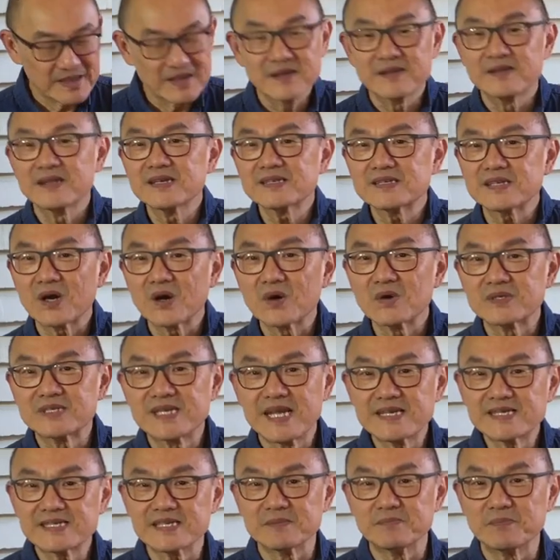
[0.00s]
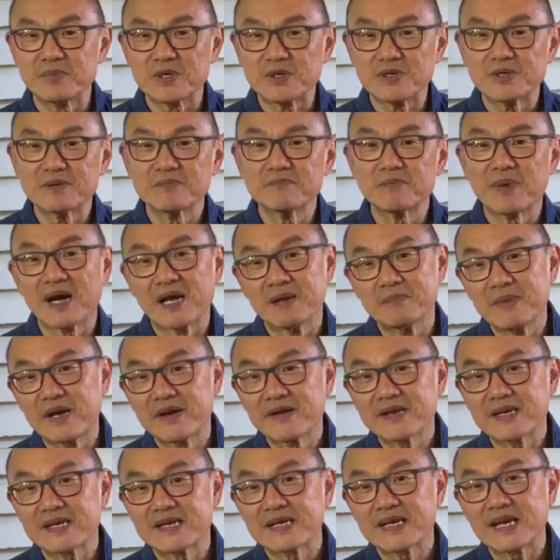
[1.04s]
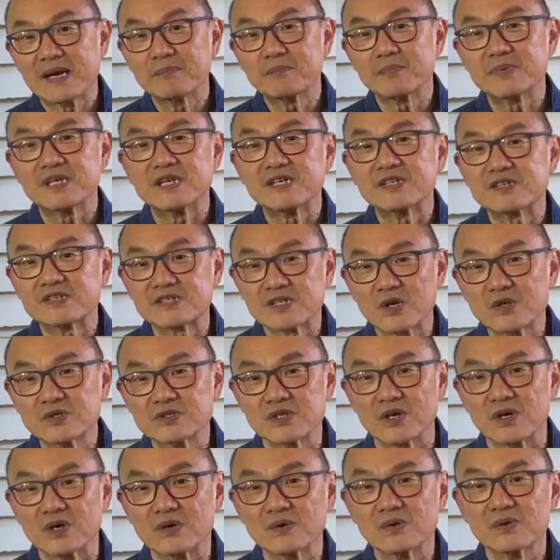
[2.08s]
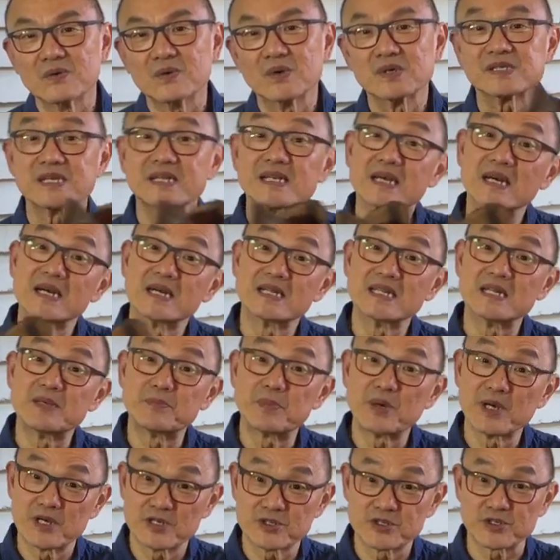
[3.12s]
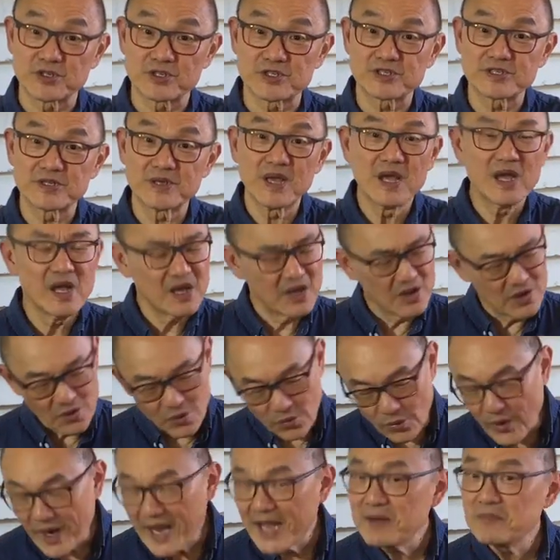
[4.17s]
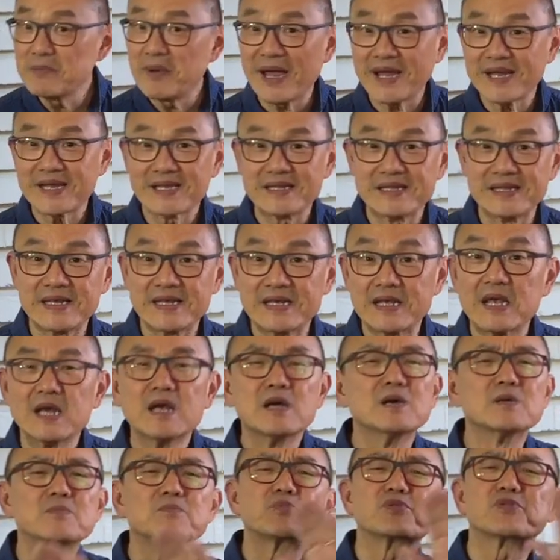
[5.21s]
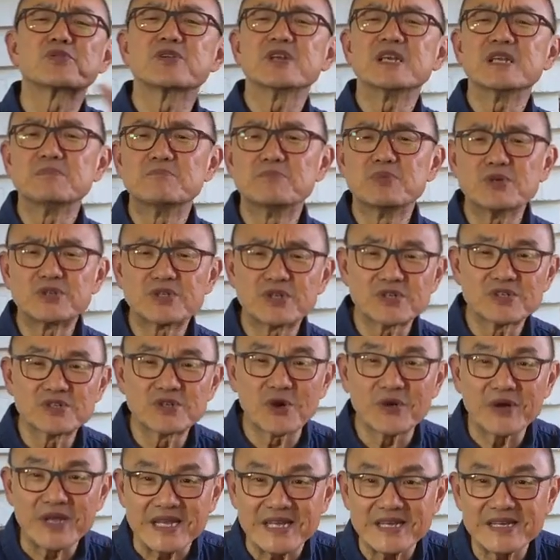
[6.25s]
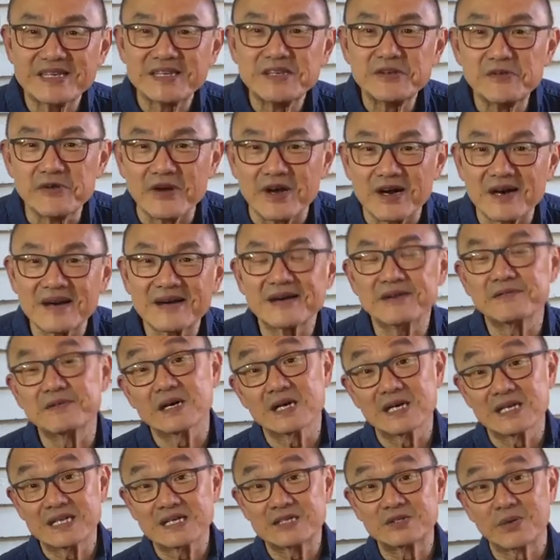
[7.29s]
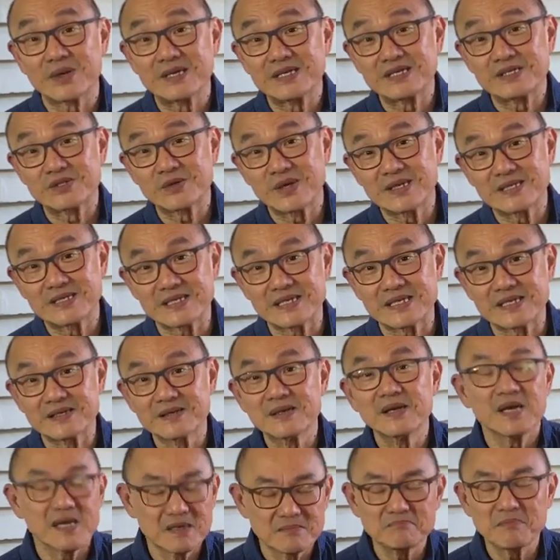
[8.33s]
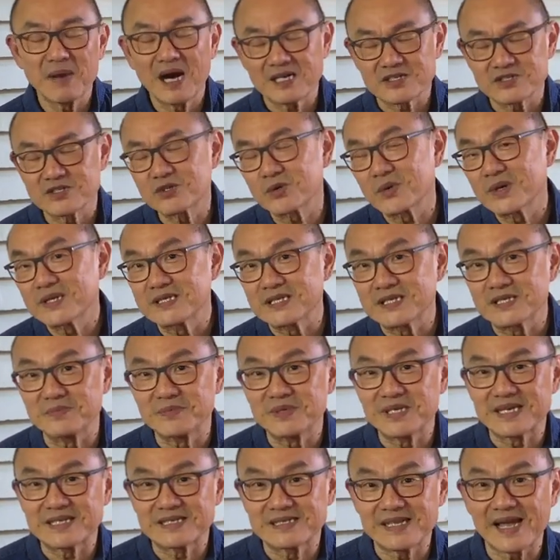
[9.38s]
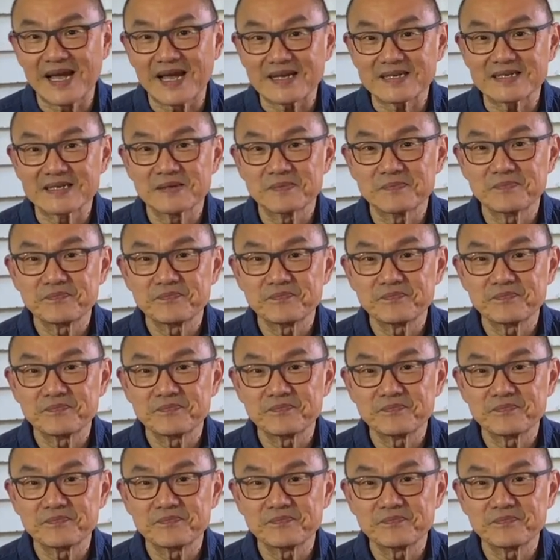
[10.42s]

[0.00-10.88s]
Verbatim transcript: This Odessa boot by American company Soto was an early purchase, way back in the pre-Bootazoic era of early twenty twenty, March twenty to be exact.